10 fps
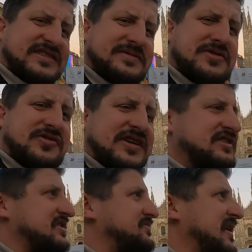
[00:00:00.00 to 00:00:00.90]
Is
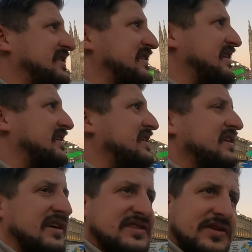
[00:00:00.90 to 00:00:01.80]
immigration a bad thing?
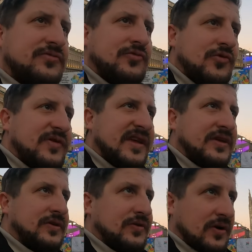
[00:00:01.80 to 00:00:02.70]
Is it
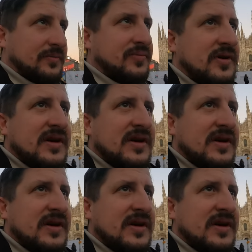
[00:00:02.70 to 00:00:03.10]
ruining Europe?